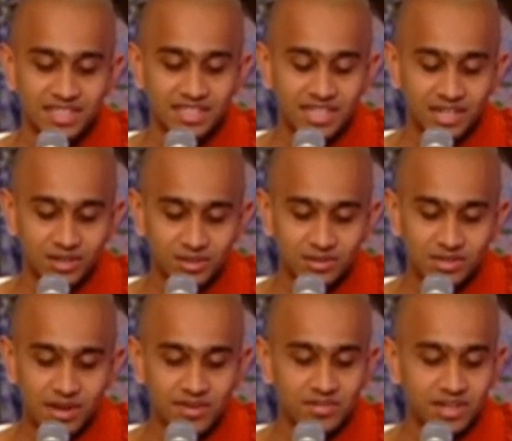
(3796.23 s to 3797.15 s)
Then Loka
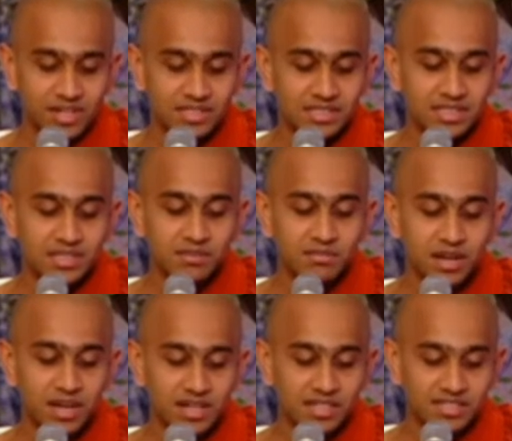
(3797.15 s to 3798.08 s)
Swamin Wahanse,
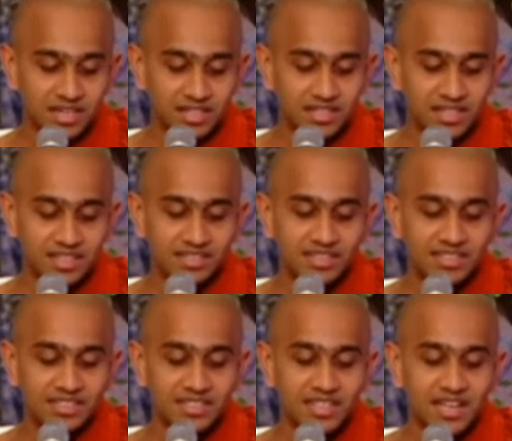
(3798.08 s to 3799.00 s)
Maha
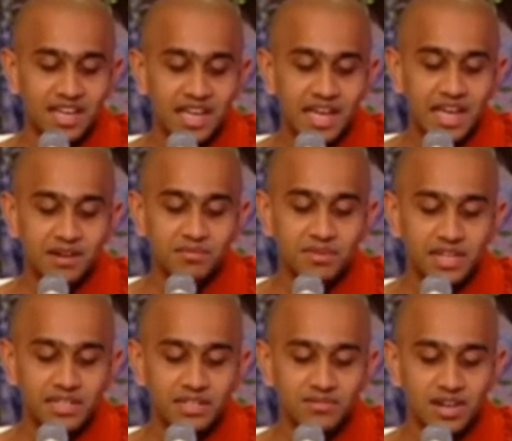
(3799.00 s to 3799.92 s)
Sangharatne, and
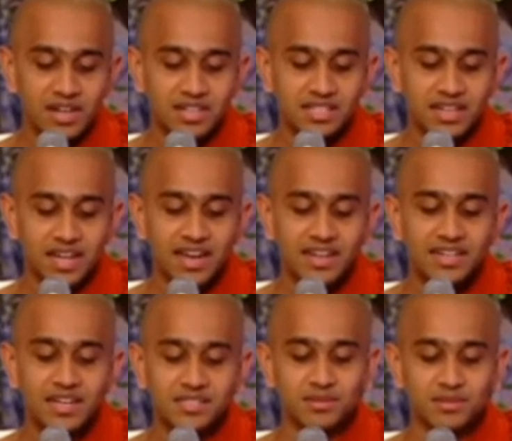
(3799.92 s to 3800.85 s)
Mehenin Wahansela at
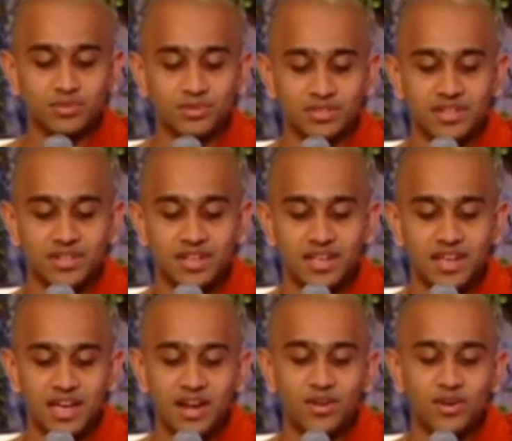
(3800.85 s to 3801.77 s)
Asapur,
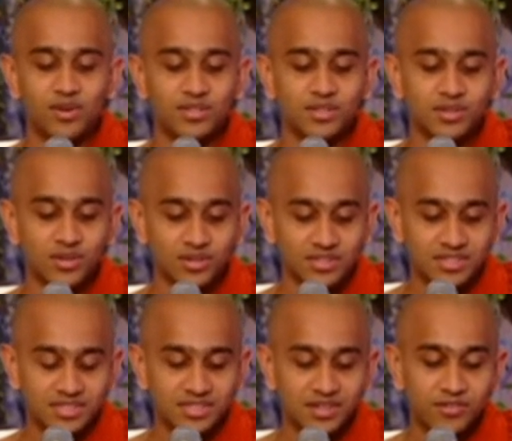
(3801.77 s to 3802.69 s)
and all the
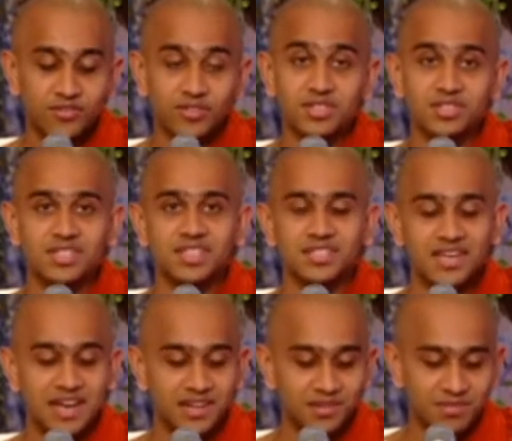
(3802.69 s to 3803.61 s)
gods. First,
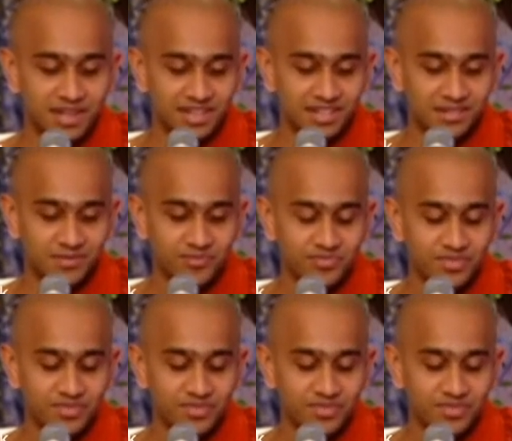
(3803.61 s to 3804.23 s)
sharing merit.